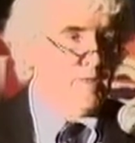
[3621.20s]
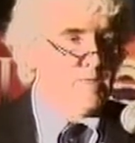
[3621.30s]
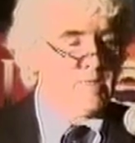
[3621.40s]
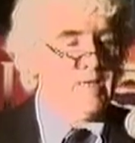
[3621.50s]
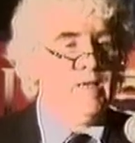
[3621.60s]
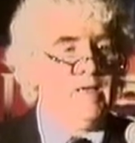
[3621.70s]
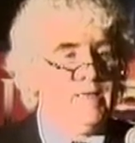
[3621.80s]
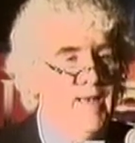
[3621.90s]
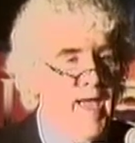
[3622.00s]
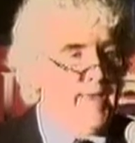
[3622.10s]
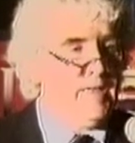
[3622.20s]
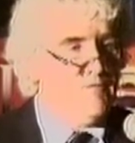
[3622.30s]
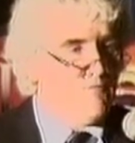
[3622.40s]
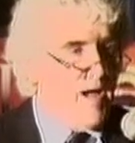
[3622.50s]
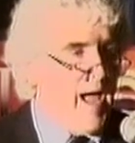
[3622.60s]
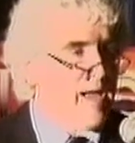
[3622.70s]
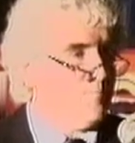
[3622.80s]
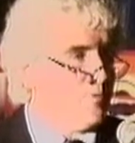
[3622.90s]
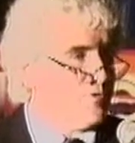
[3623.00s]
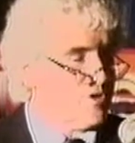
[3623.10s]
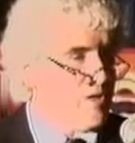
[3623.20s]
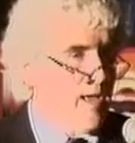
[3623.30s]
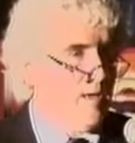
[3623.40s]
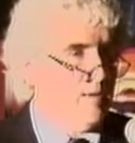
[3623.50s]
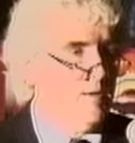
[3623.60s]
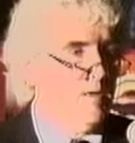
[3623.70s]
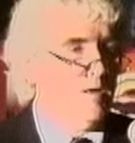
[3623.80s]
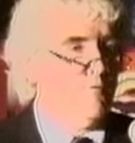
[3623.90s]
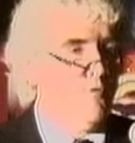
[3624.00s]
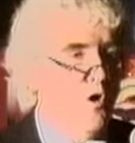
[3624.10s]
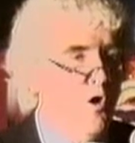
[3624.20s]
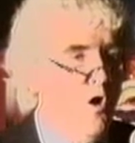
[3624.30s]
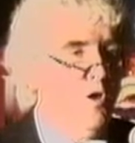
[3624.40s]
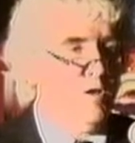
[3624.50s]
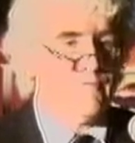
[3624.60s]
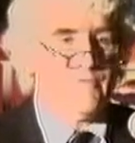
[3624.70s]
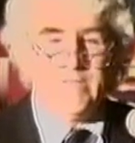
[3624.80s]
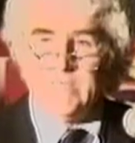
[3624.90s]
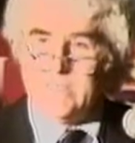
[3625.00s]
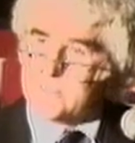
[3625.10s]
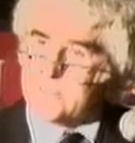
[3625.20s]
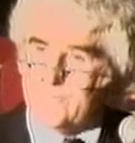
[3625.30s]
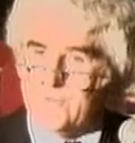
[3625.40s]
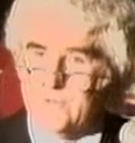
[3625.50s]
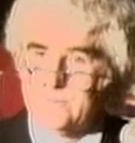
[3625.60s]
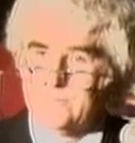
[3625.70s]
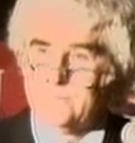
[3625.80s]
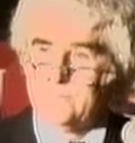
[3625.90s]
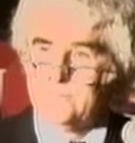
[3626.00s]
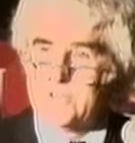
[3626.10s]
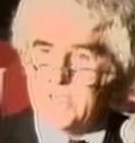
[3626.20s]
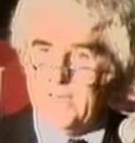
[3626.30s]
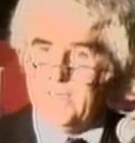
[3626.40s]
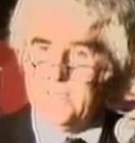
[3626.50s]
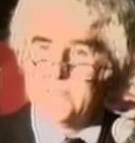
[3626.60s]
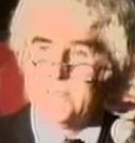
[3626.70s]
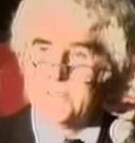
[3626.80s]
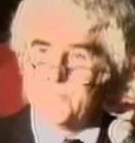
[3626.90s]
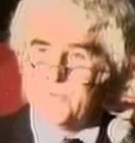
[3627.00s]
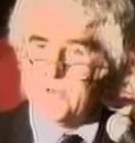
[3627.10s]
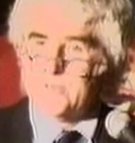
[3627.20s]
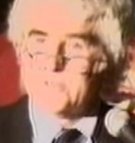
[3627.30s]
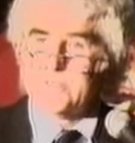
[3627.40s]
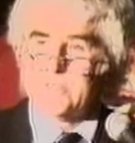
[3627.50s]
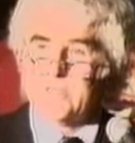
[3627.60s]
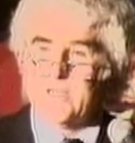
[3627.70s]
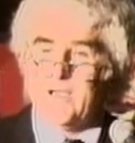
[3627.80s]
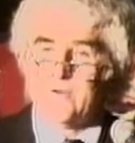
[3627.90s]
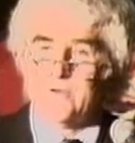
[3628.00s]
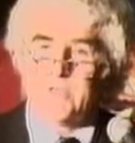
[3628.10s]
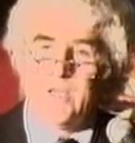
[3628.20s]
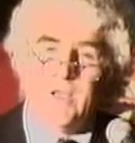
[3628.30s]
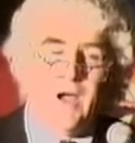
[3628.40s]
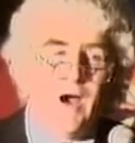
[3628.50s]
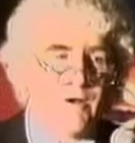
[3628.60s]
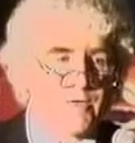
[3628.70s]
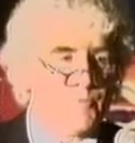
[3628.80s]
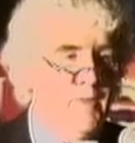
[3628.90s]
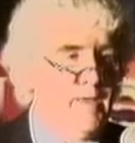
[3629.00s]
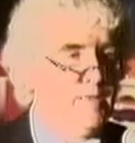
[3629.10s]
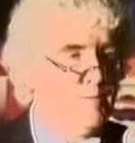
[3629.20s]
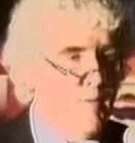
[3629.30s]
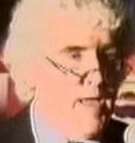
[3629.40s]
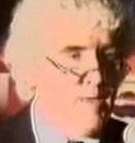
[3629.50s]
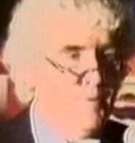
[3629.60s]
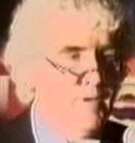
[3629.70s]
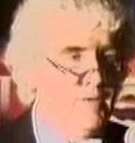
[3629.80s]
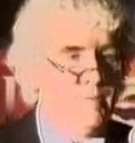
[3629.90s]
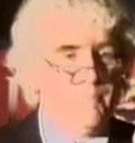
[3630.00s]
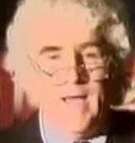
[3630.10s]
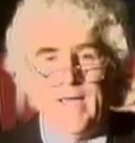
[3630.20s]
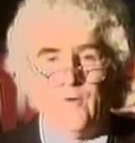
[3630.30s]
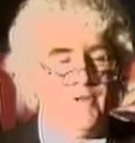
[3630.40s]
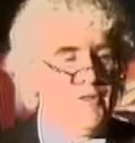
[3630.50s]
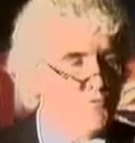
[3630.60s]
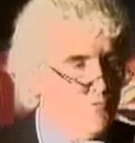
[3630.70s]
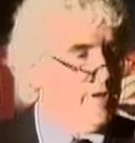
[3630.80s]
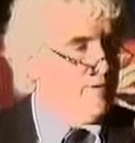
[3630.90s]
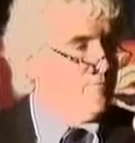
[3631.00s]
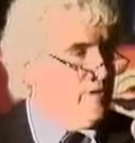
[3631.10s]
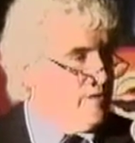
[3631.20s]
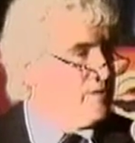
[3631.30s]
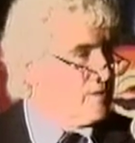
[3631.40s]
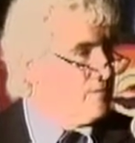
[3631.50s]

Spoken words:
is that 95% of all of these different sightings and experiences, these encounters, are explained, in my opinion, by only 3 of these